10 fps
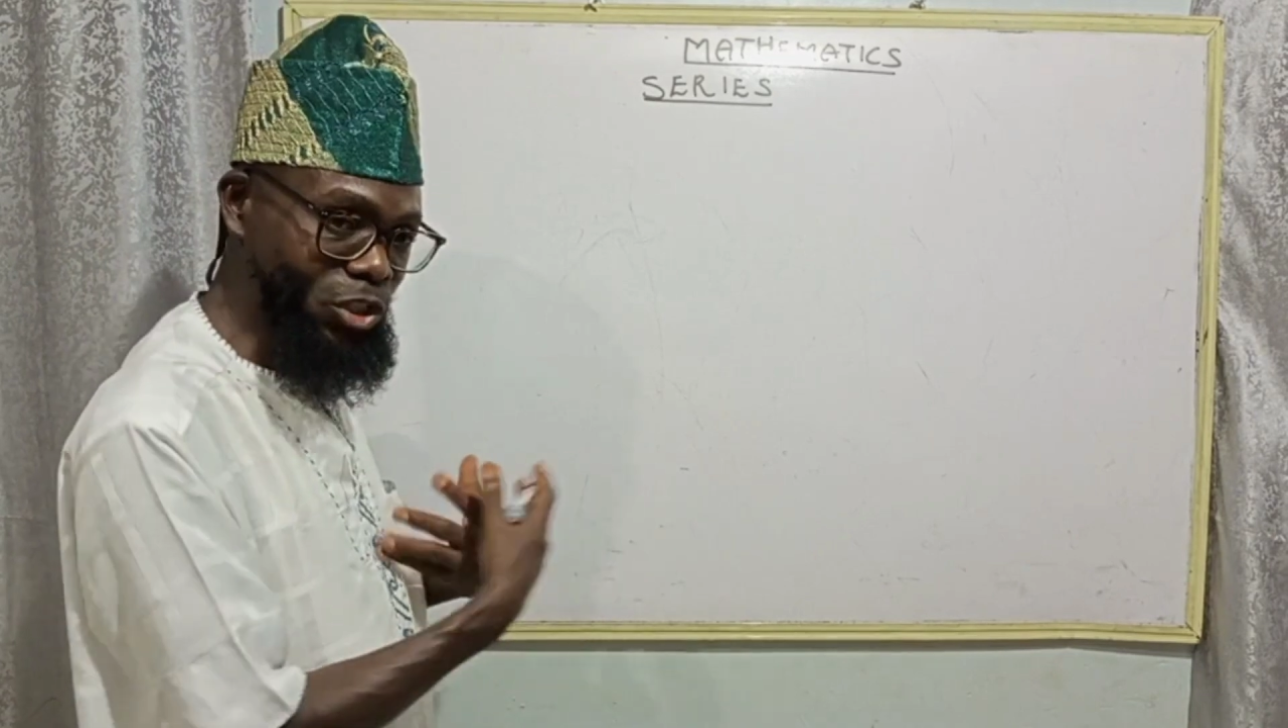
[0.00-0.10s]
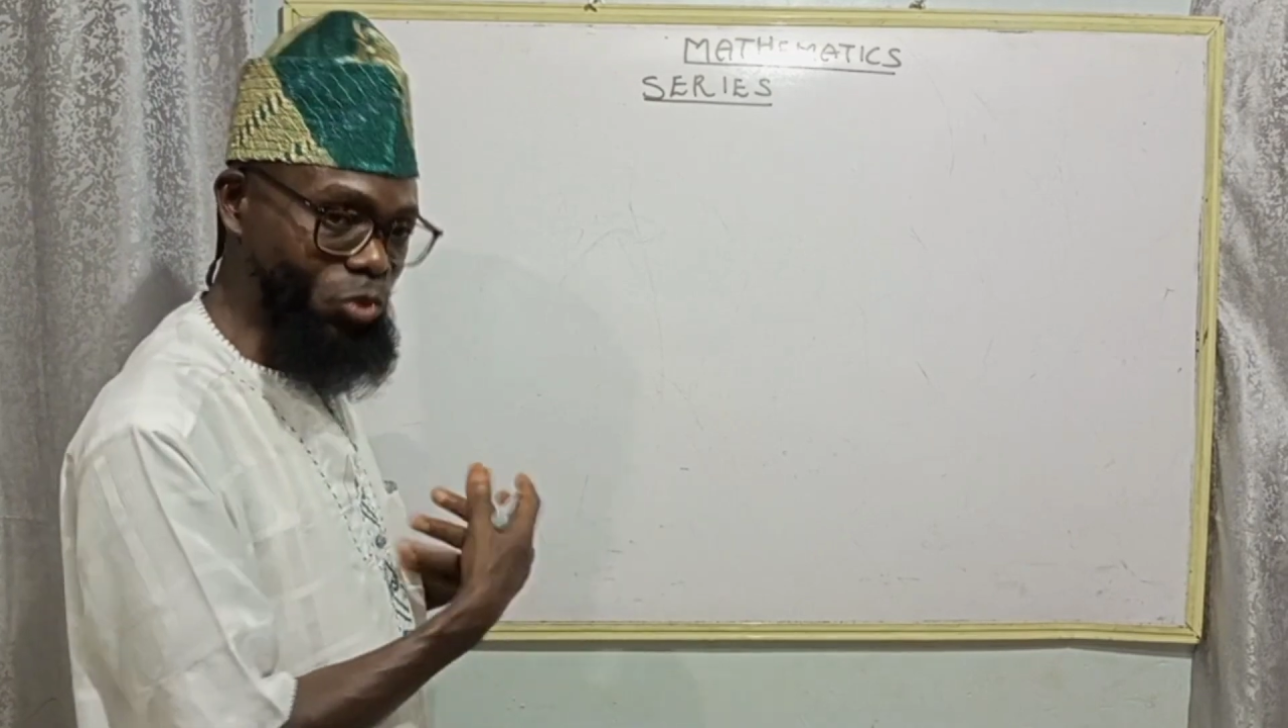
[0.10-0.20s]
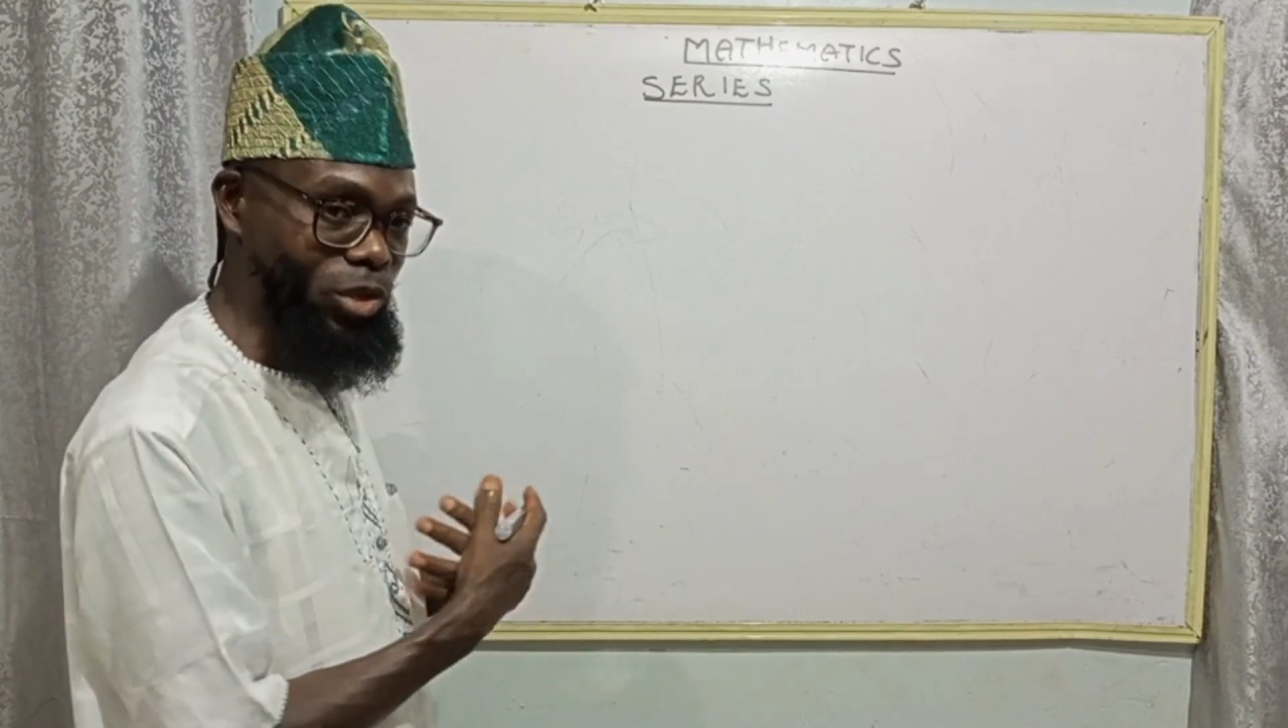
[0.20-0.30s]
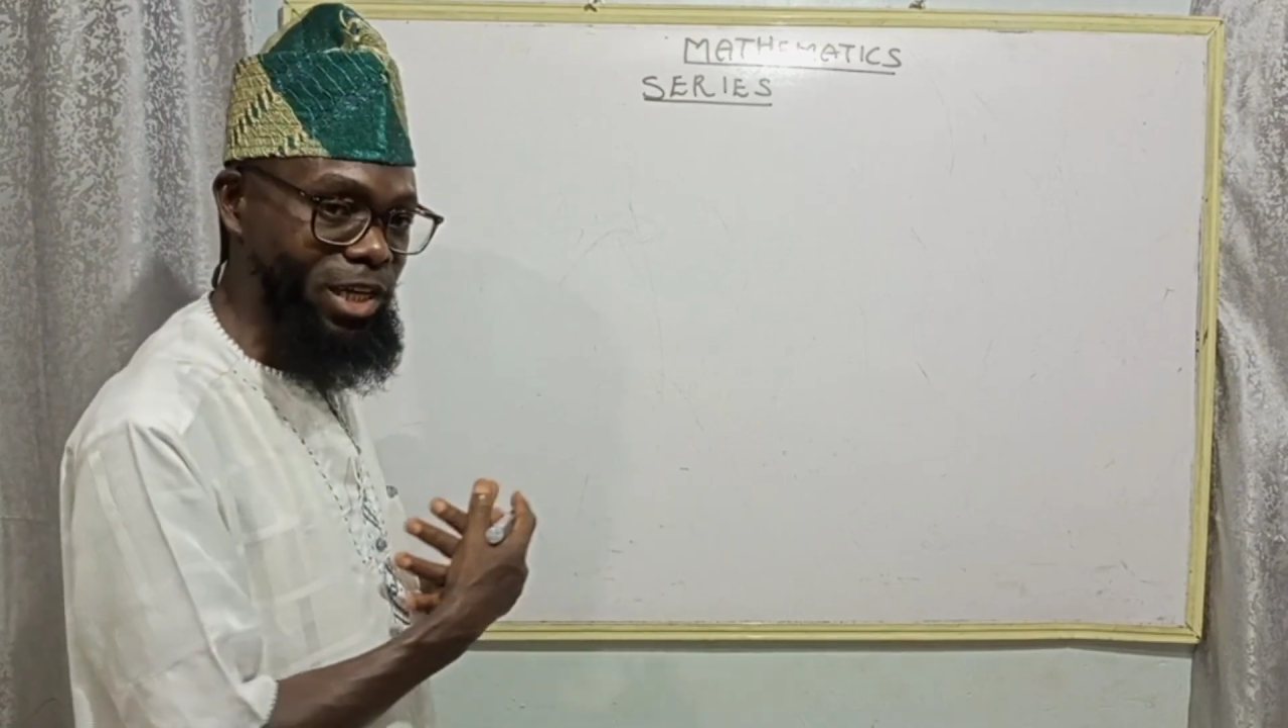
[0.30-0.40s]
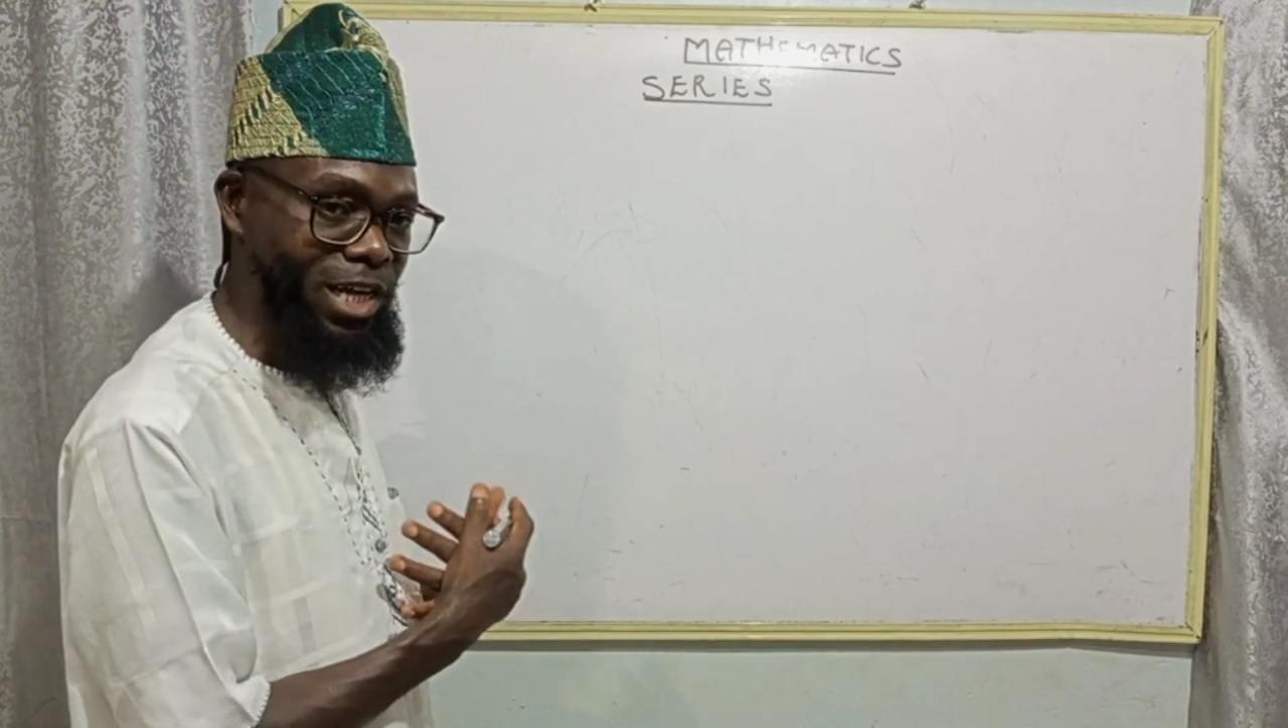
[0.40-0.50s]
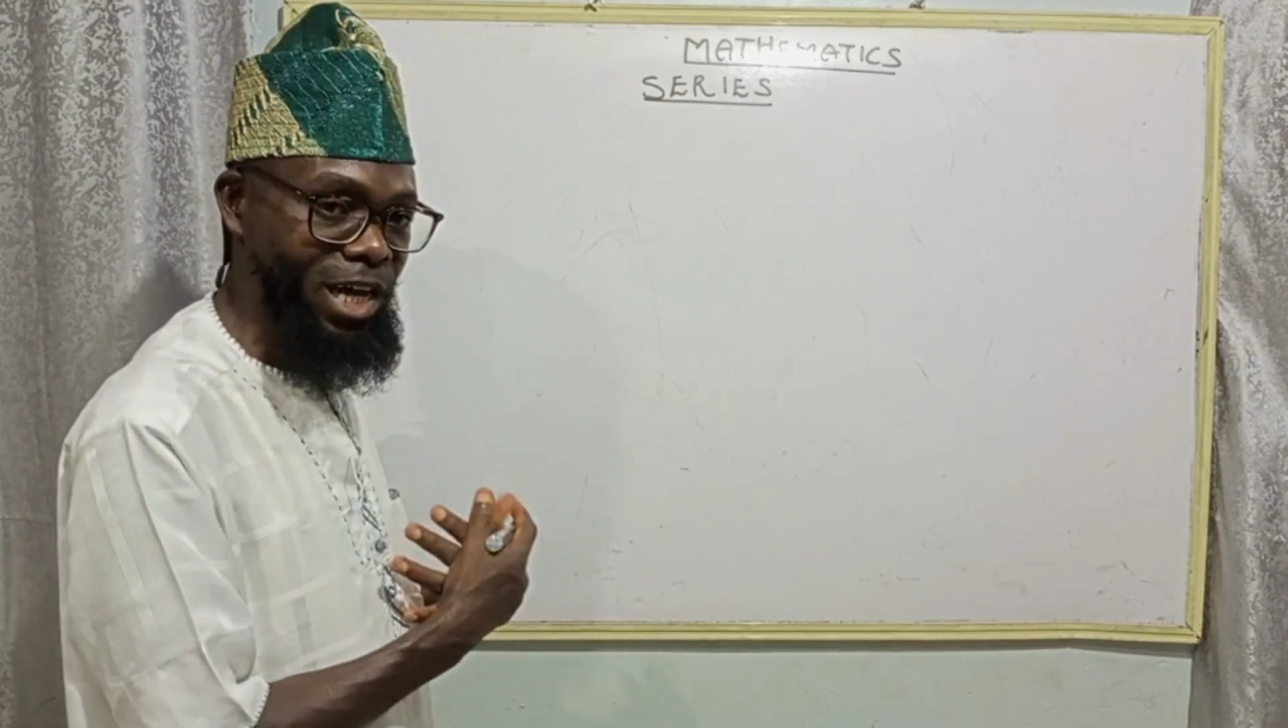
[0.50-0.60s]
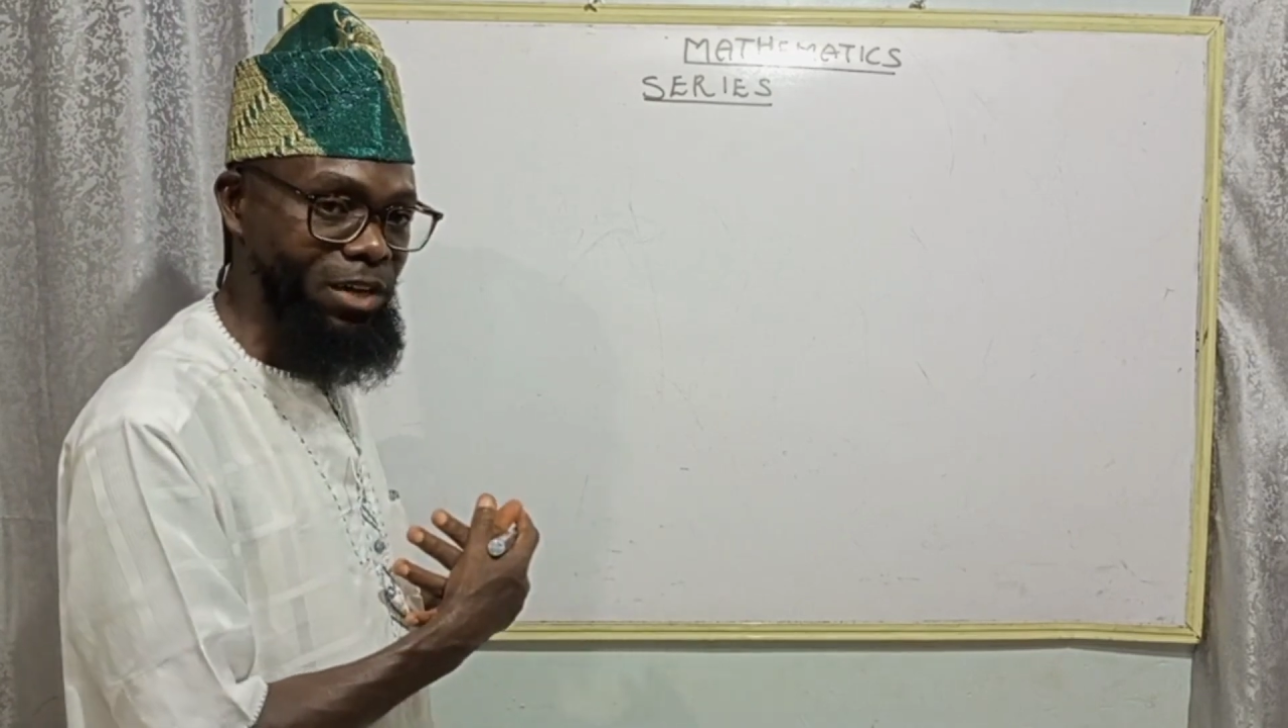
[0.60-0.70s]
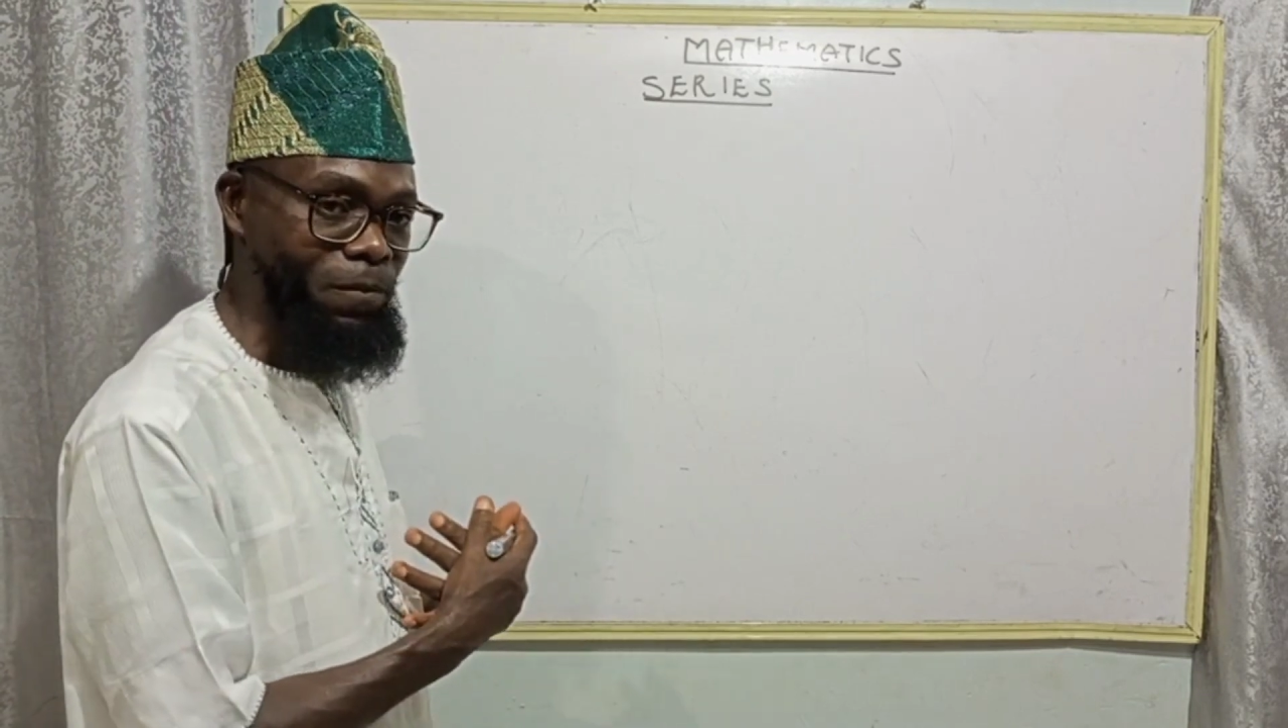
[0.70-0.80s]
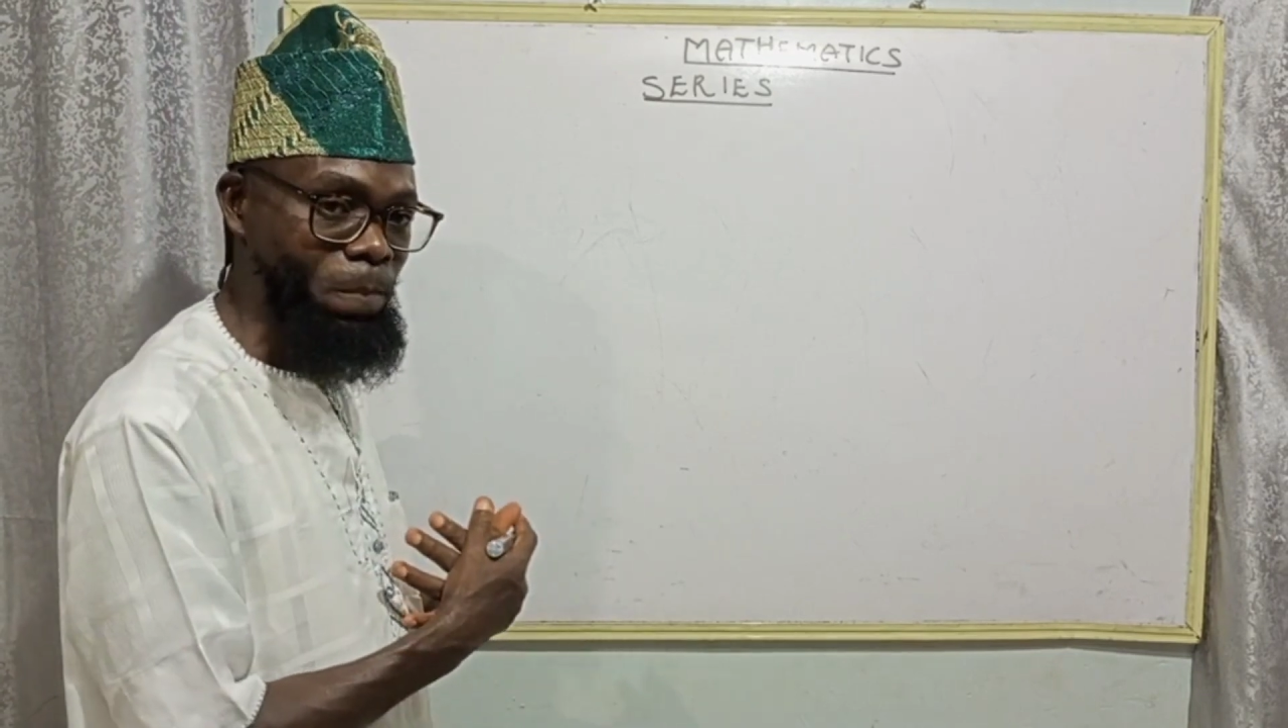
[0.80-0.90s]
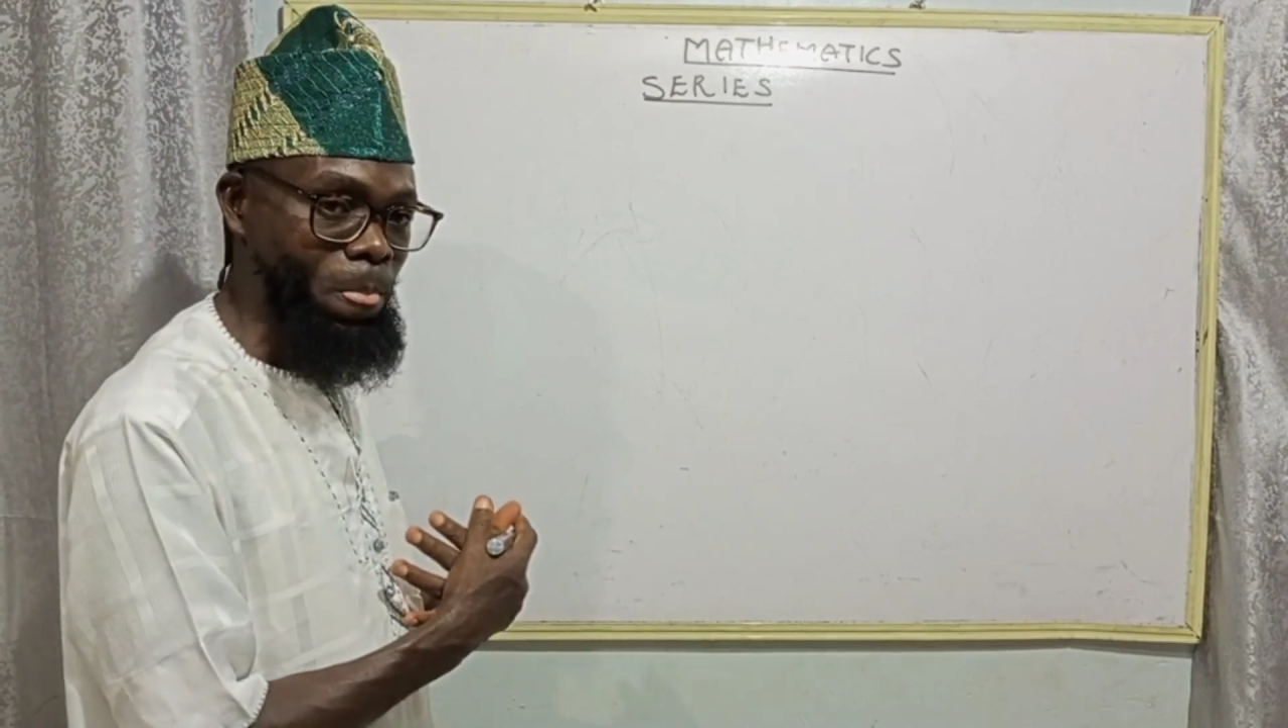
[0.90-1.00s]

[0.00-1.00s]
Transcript: together,